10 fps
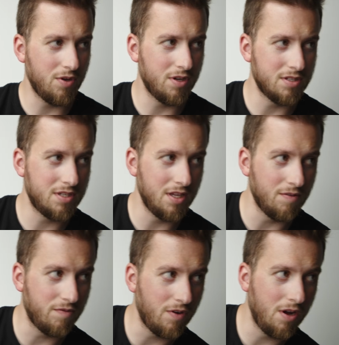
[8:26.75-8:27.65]
you can see
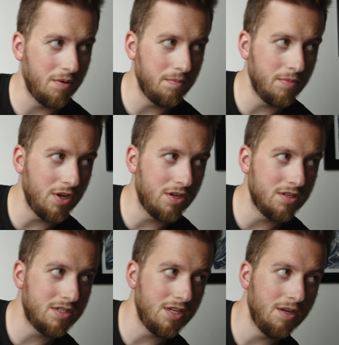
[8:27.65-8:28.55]
the front, but you
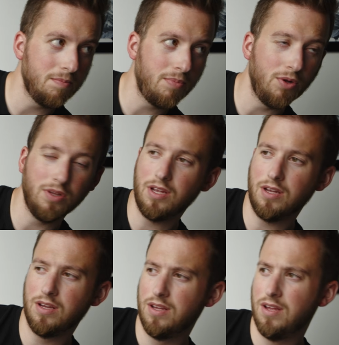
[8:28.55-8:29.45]
can see it
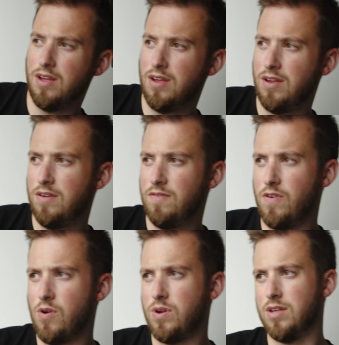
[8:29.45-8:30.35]
pulling
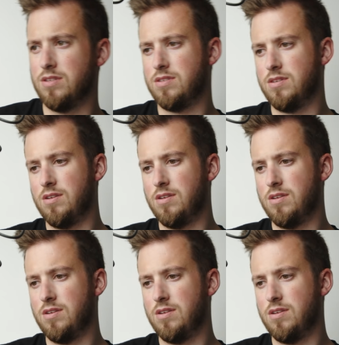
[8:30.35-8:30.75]
focus.